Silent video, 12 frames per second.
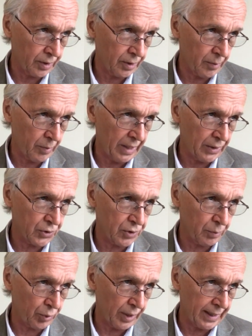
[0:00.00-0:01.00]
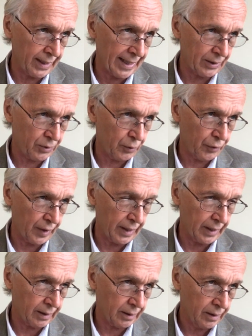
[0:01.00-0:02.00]
commands the brain not to
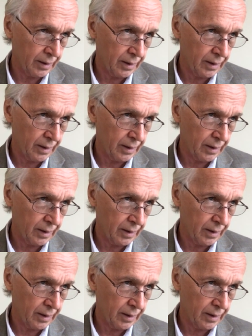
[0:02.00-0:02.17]
think,